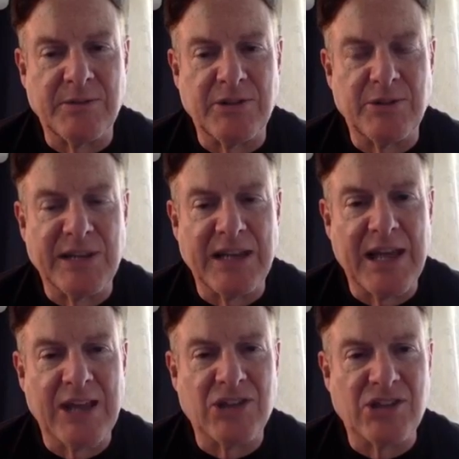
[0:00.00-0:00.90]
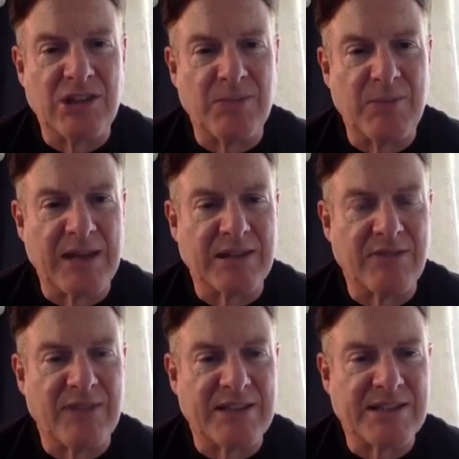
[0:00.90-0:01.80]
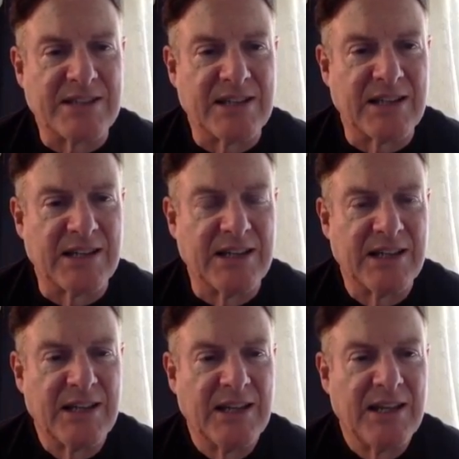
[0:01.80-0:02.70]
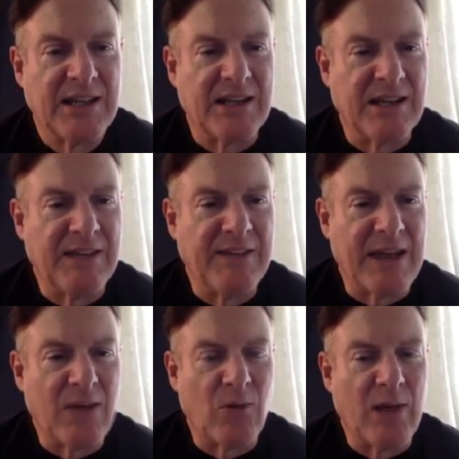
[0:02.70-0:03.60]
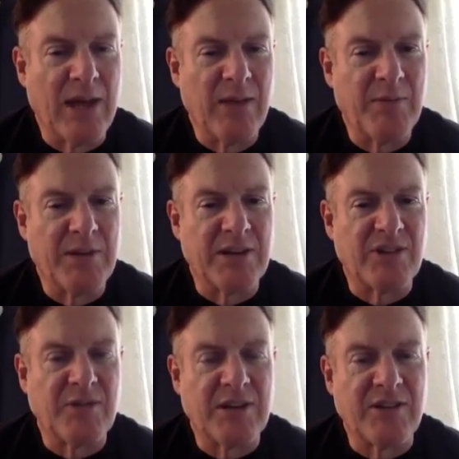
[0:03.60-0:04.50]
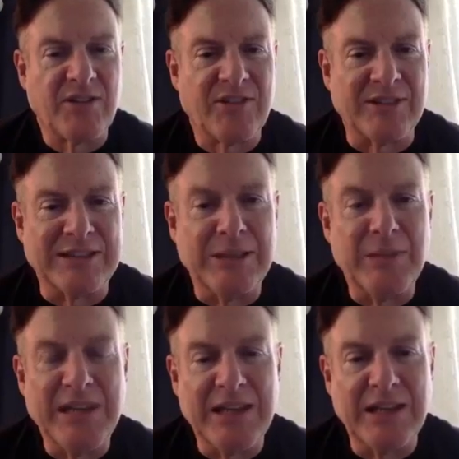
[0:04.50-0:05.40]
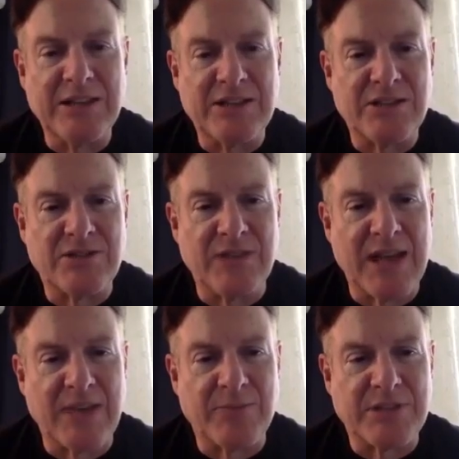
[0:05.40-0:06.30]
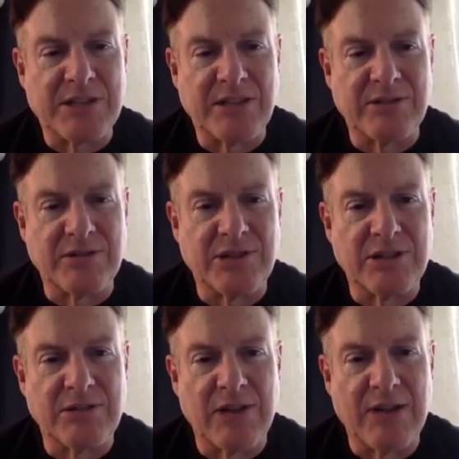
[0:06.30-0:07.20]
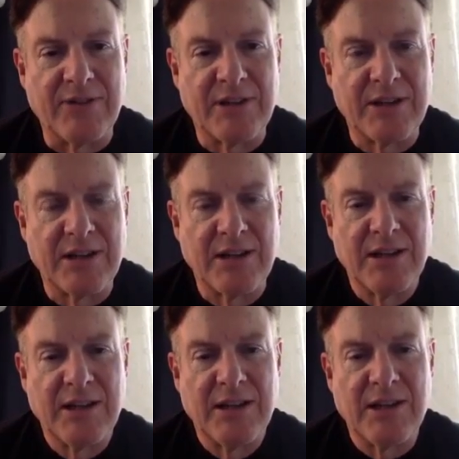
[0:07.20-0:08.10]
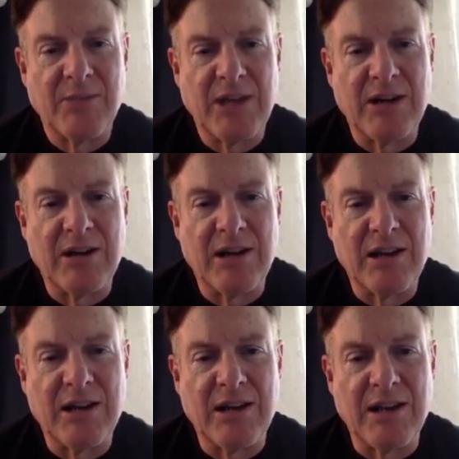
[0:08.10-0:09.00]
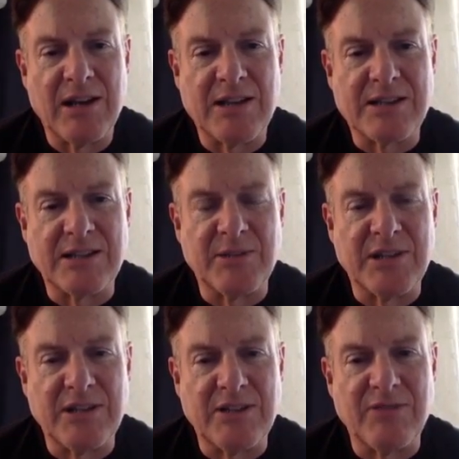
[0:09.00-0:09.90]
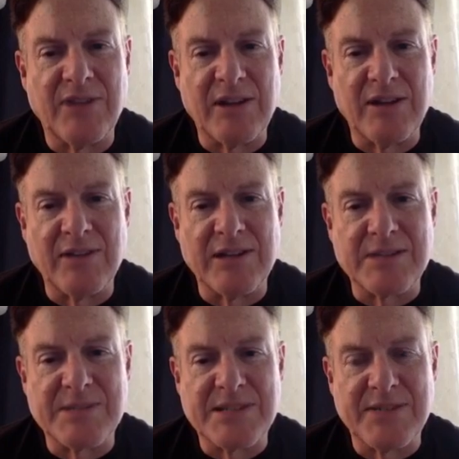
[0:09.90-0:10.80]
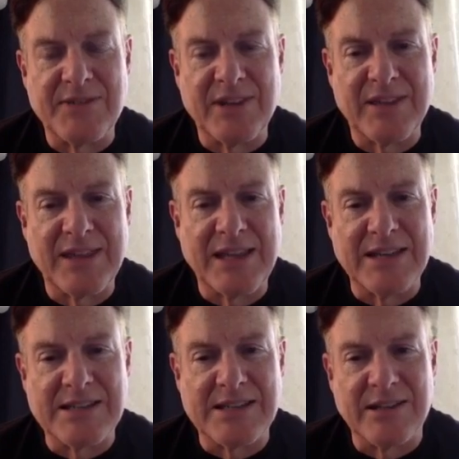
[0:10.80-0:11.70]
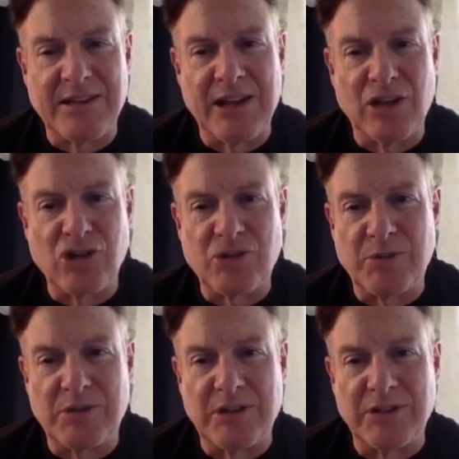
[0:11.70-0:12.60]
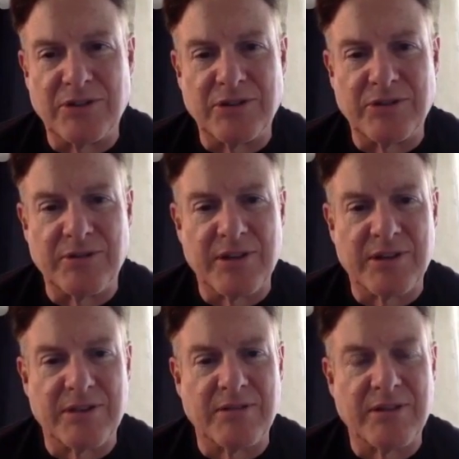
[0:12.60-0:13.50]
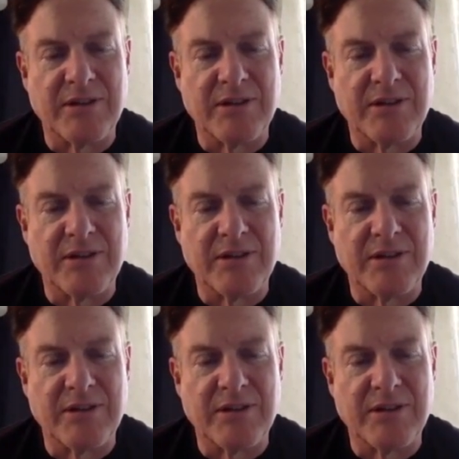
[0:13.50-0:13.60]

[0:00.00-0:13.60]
engage in impact investing in that way, but it's limited to that particular geographic area, and it's limited to very, very specific things that are eligible under the